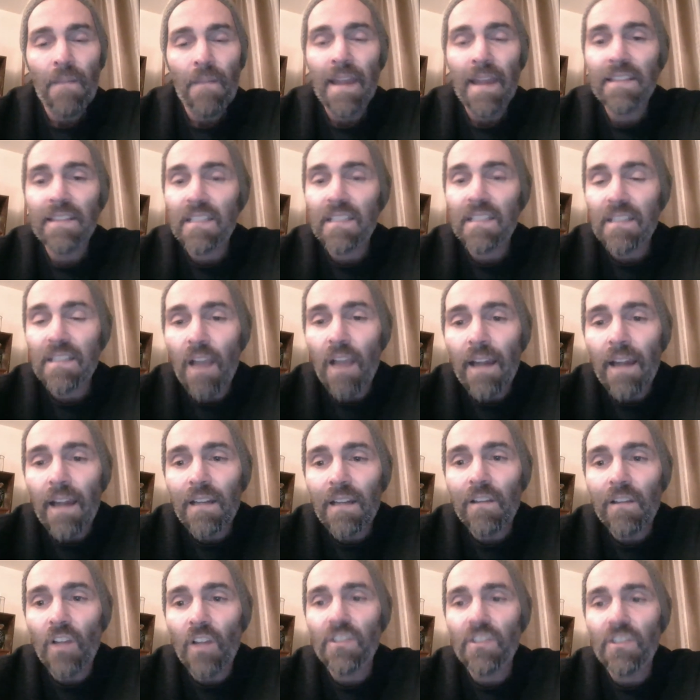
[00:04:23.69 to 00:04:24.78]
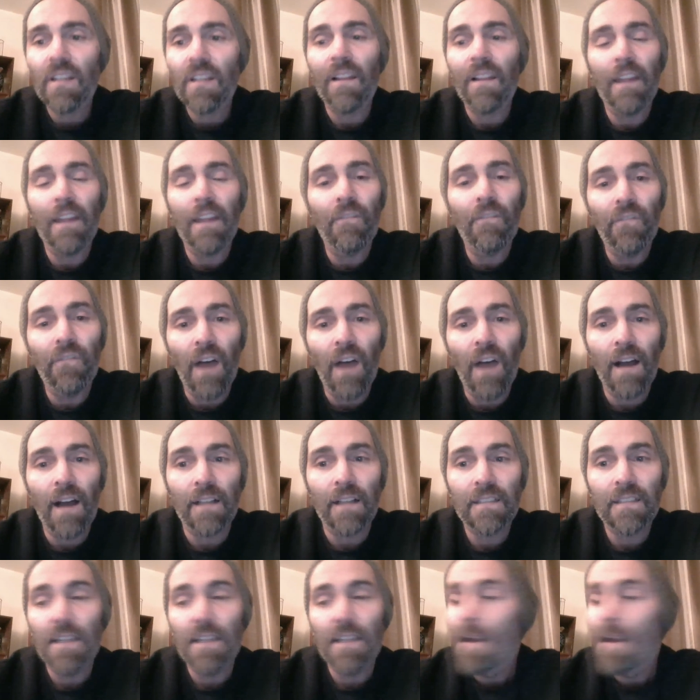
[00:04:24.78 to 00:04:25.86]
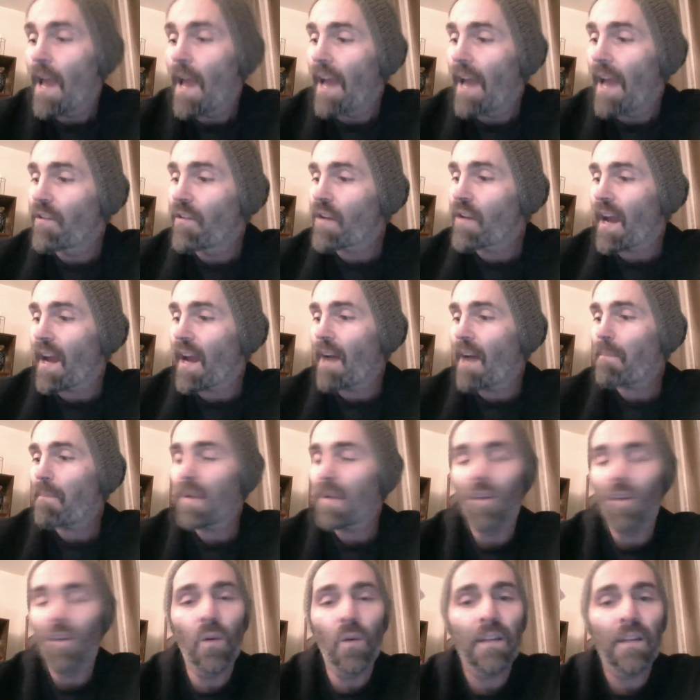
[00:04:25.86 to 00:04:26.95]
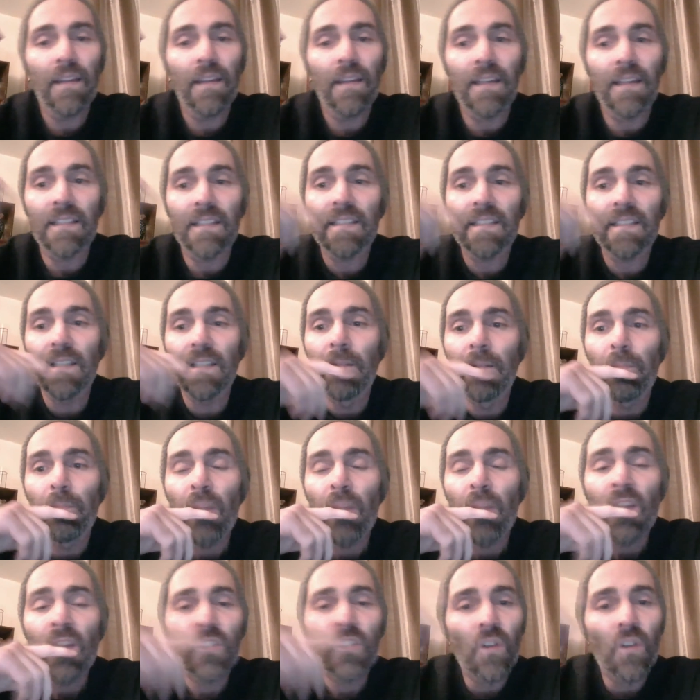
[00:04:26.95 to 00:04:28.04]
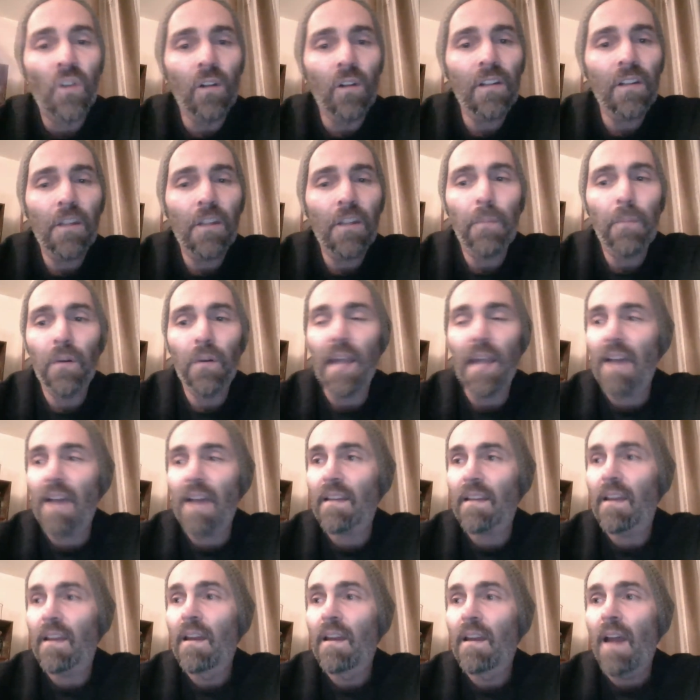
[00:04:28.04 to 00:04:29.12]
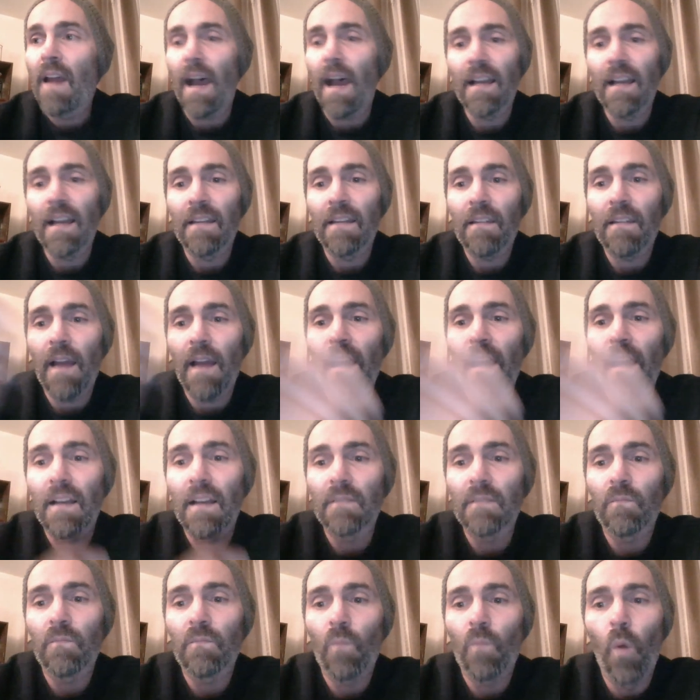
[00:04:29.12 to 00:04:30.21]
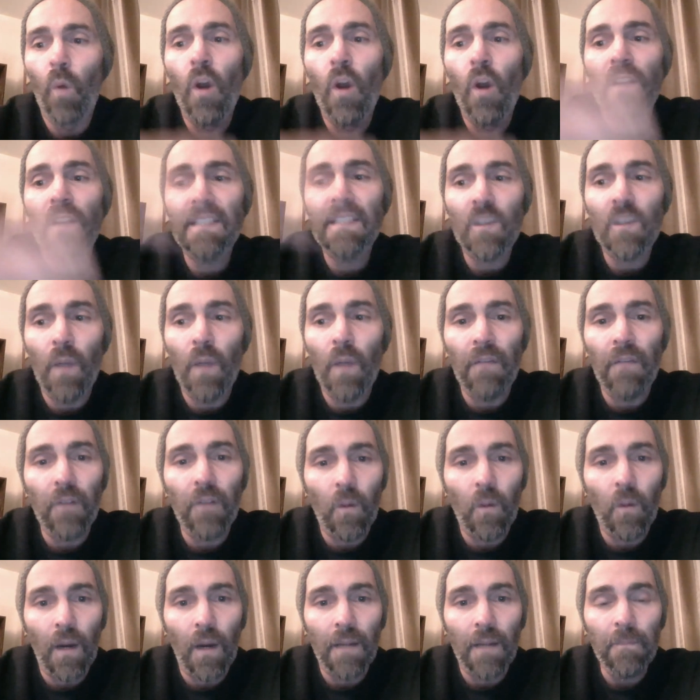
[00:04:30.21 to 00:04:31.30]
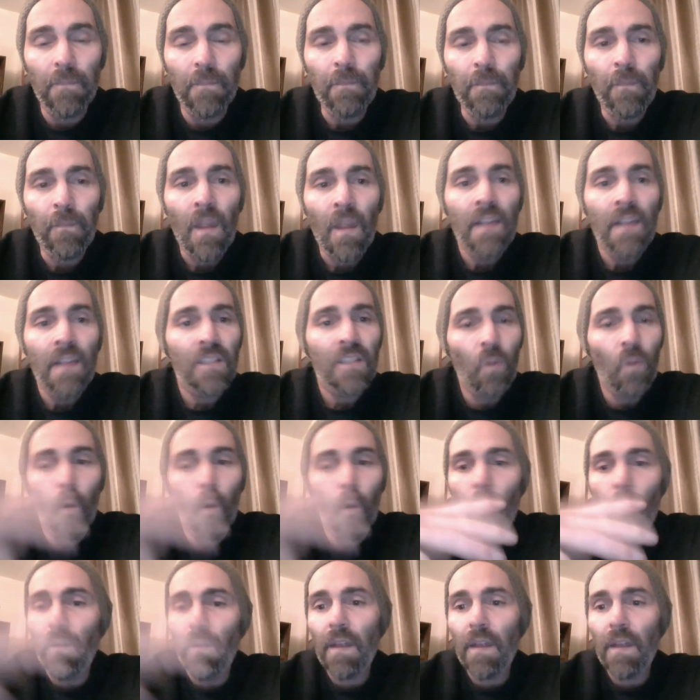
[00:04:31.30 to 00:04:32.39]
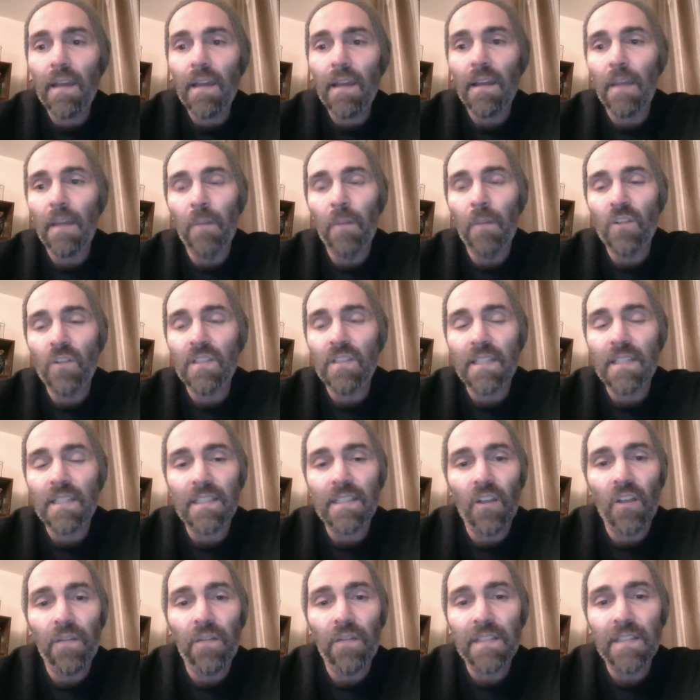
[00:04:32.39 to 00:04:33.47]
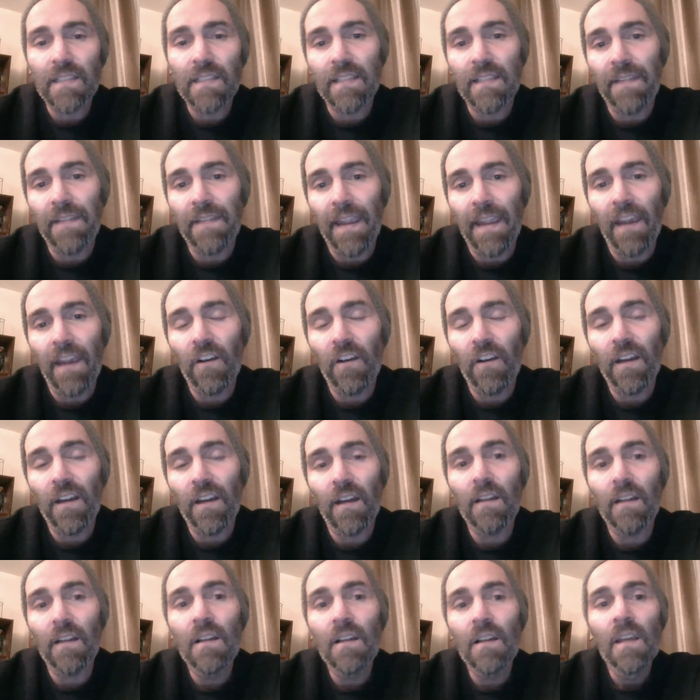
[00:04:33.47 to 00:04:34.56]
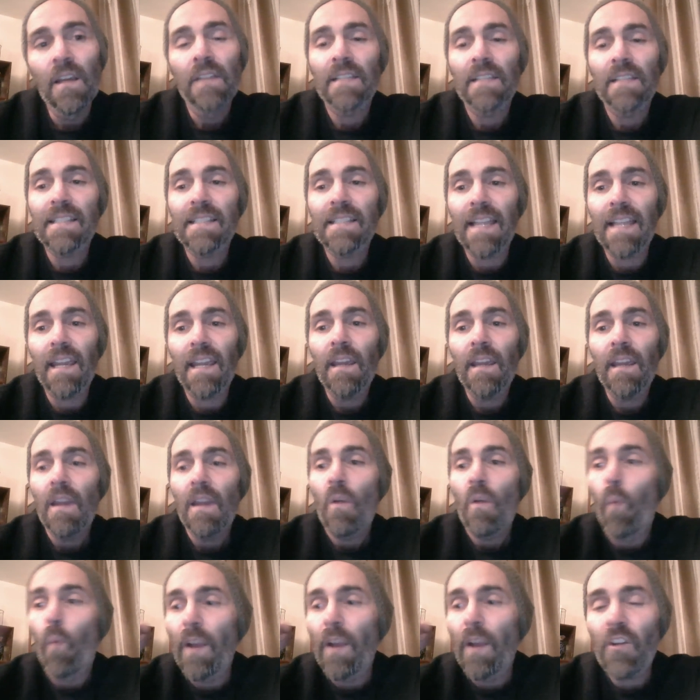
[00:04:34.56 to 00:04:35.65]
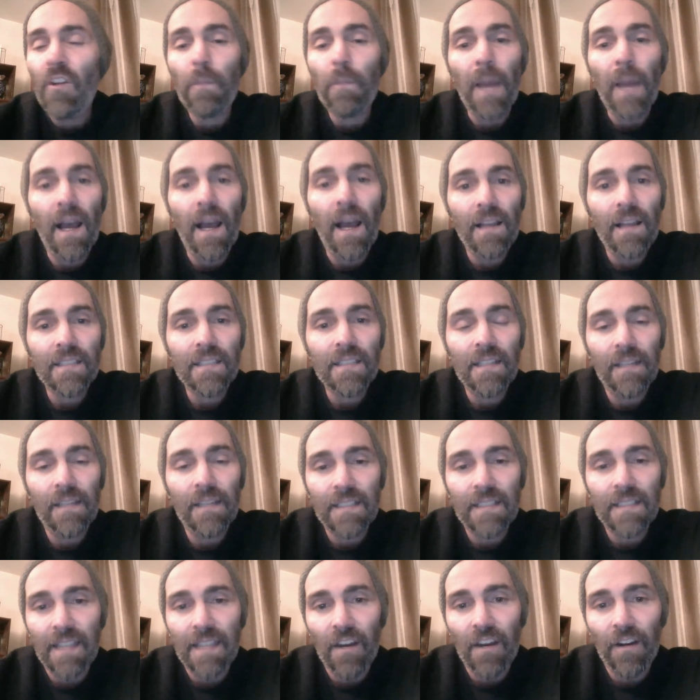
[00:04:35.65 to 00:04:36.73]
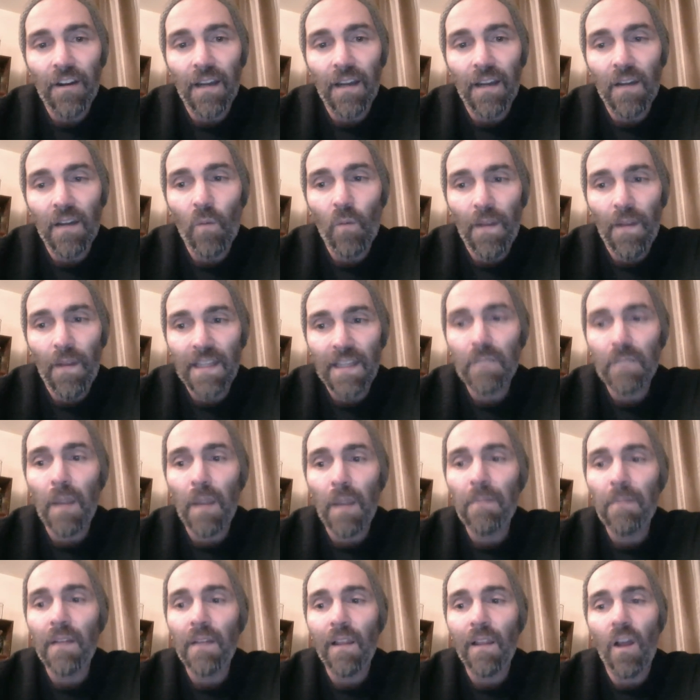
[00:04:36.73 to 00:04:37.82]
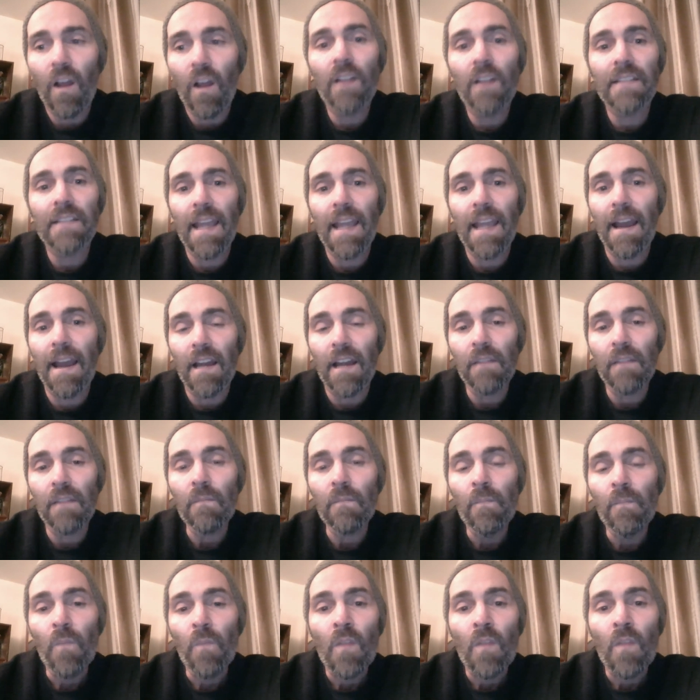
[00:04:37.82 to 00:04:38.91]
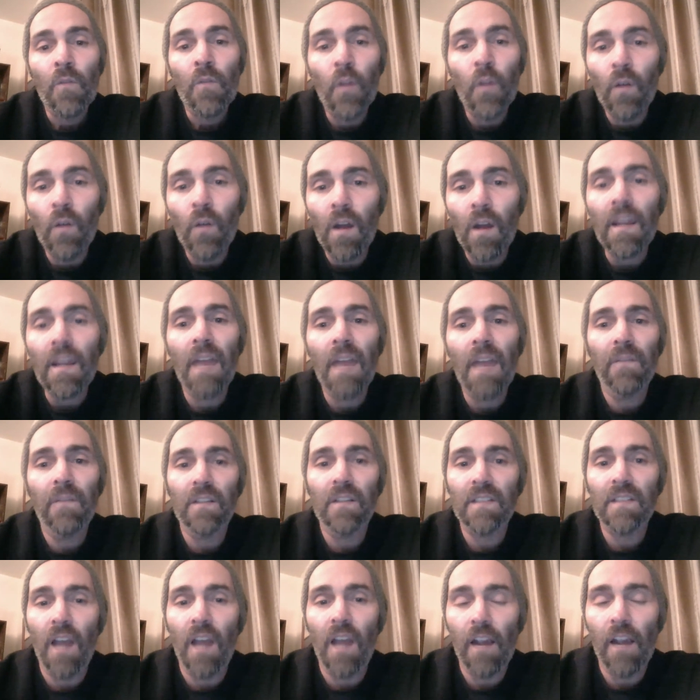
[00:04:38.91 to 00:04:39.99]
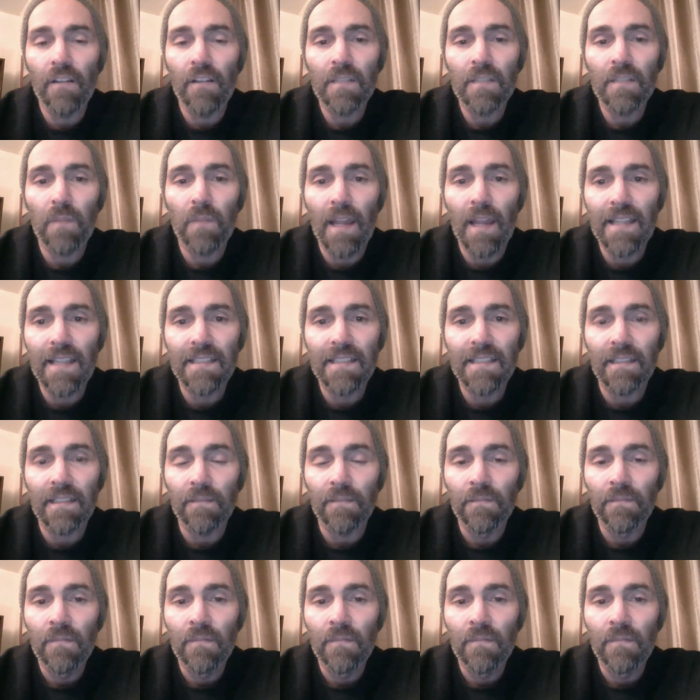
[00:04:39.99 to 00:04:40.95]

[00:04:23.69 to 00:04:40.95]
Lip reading: It's psychologically fucked, and you can't be doing this. Surely you put out words to everyone, to all the emergency services in the area, to say, when you're passing this area where these people are locked down, do not have your sirens blazing.